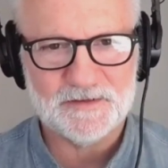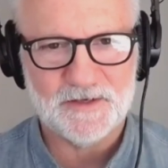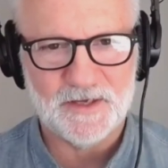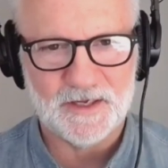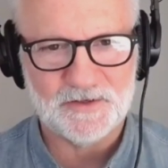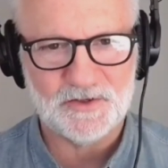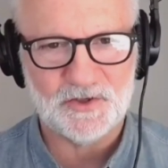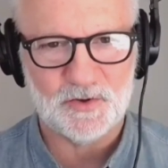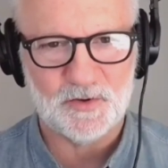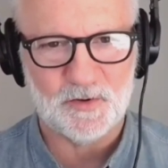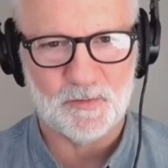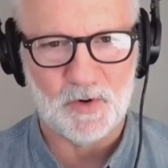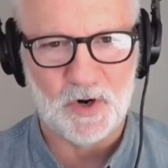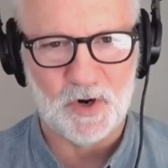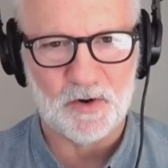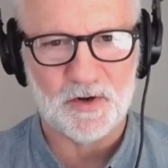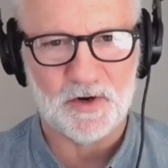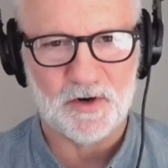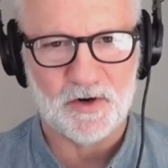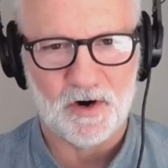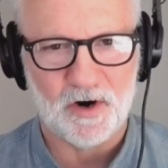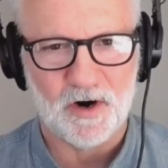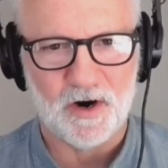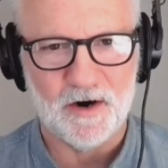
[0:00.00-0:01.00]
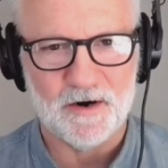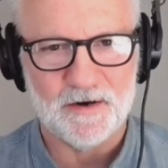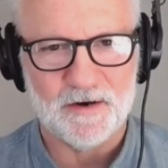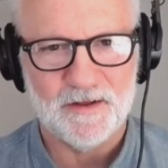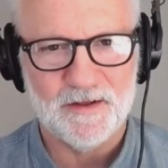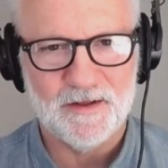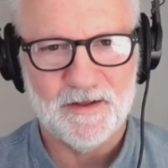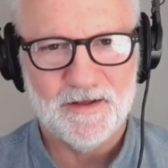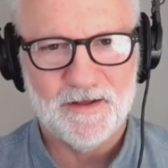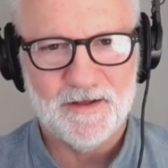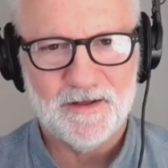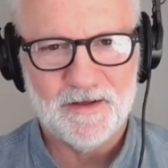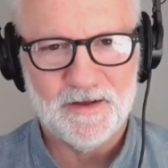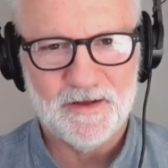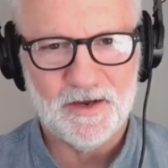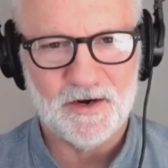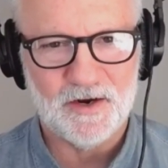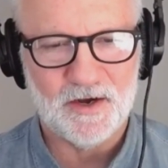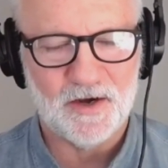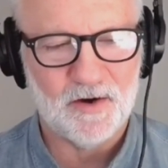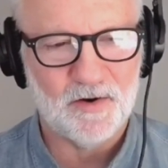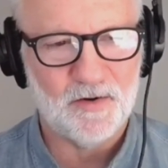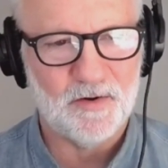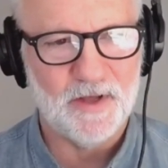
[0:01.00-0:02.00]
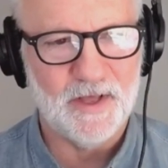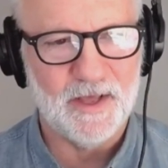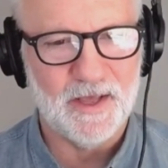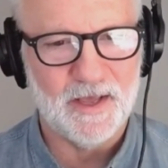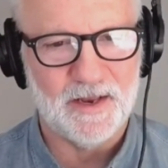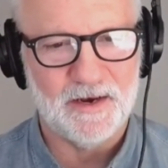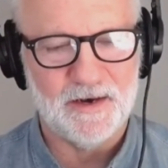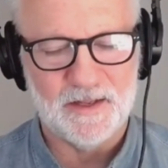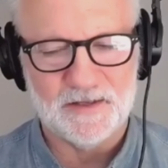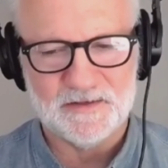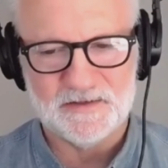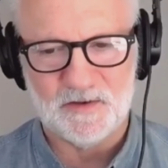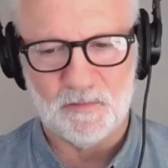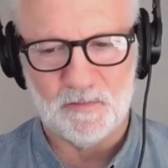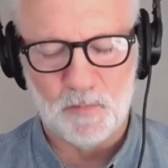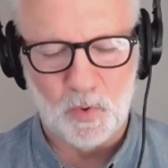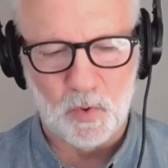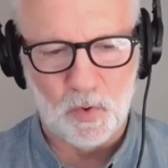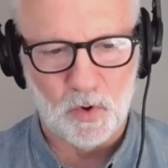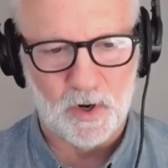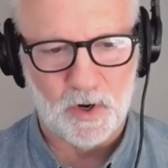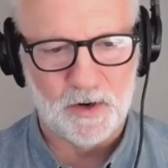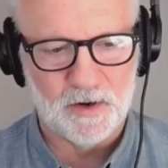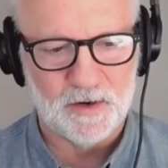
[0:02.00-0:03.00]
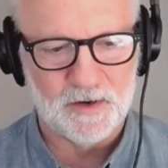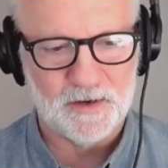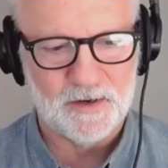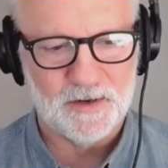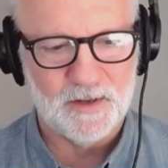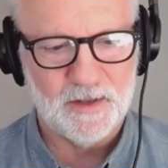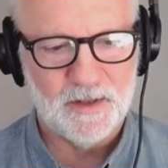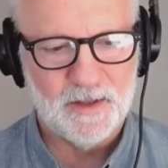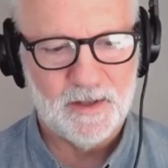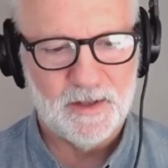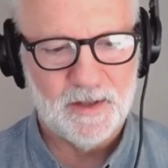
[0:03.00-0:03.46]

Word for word: Let's get you a broken heart. Right. You know, and it's important